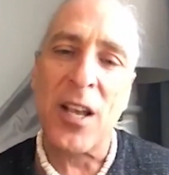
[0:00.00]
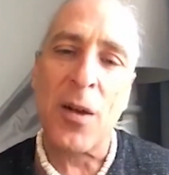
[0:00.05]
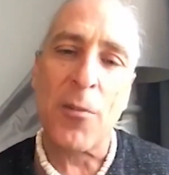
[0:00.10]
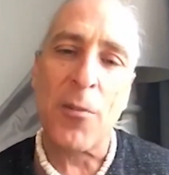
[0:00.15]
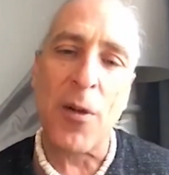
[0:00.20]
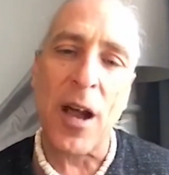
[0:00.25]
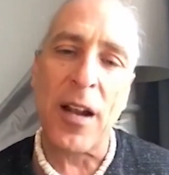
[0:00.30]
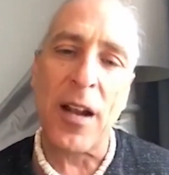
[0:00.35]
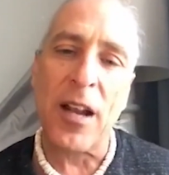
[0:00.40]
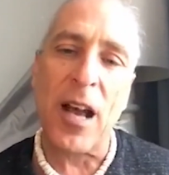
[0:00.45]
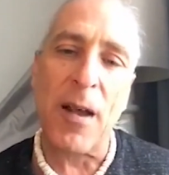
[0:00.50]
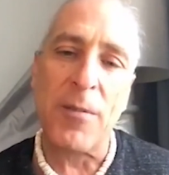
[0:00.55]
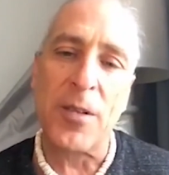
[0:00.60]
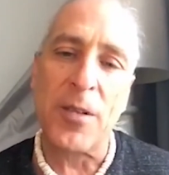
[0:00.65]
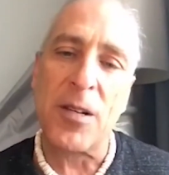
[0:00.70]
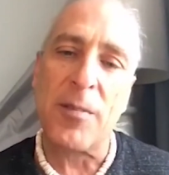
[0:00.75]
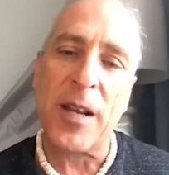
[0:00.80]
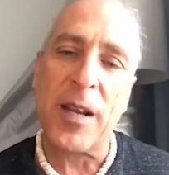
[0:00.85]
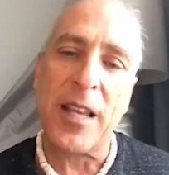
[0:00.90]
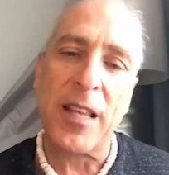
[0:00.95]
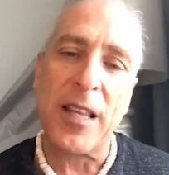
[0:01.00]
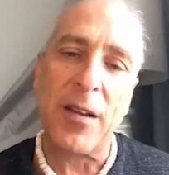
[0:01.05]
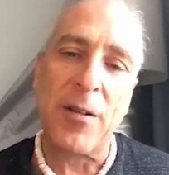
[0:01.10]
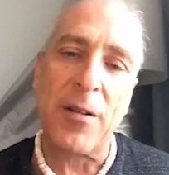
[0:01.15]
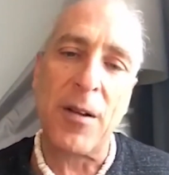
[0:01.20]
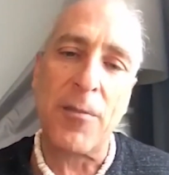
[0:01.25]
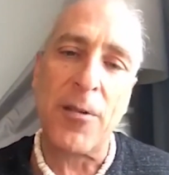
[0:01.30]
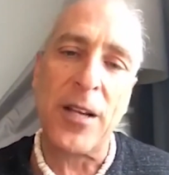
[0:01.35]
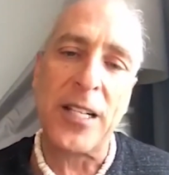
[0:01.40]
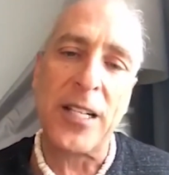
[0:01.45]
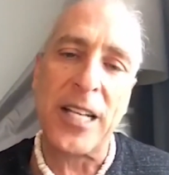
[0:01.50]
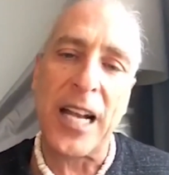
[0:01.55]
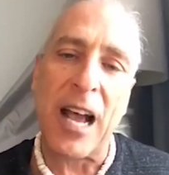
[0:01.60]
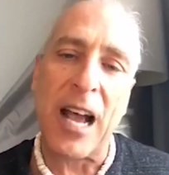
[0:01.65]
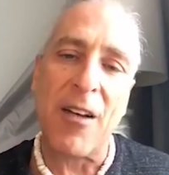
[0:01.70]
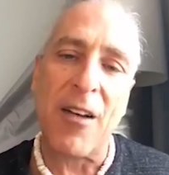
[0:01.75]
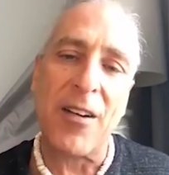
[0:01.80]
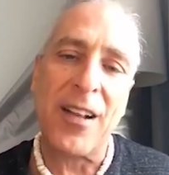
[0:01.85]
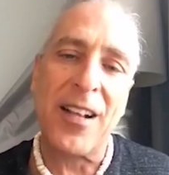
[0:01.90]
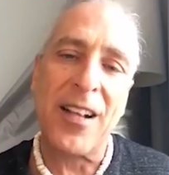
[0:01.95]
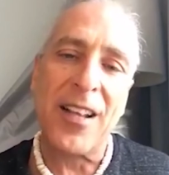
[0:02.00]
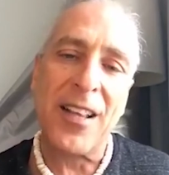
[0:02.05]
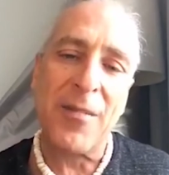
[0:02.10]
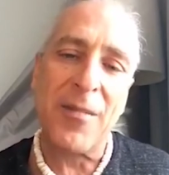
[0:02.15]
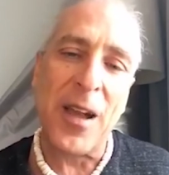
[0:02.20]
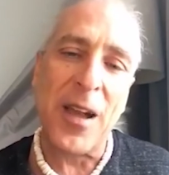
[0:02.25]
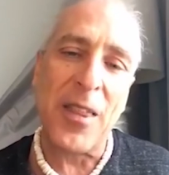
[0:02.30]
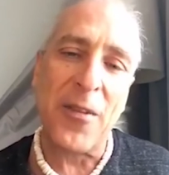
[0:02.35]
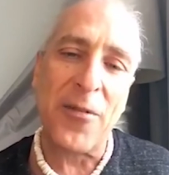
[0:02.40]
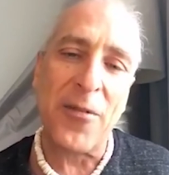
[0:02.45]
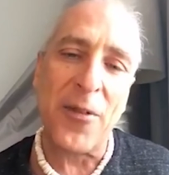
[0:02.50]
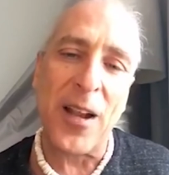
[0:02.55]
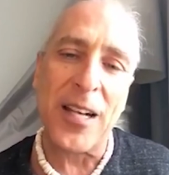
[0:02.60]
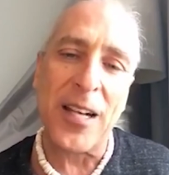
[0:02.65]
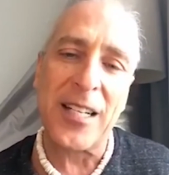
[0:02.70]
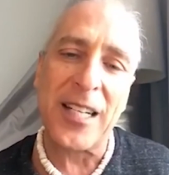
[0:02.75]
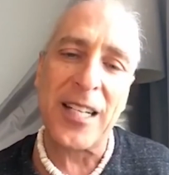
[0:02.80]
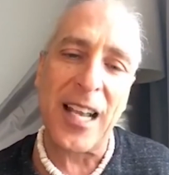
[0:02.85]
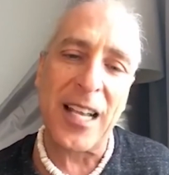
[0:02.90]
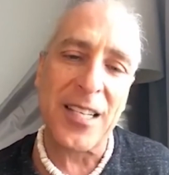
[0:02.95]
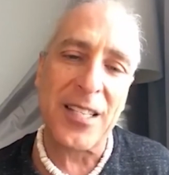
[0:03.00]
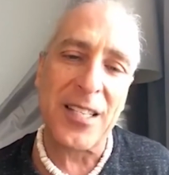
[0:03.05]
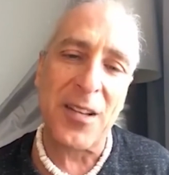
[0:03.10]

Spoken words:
brought up to me that were printed out by the front desk.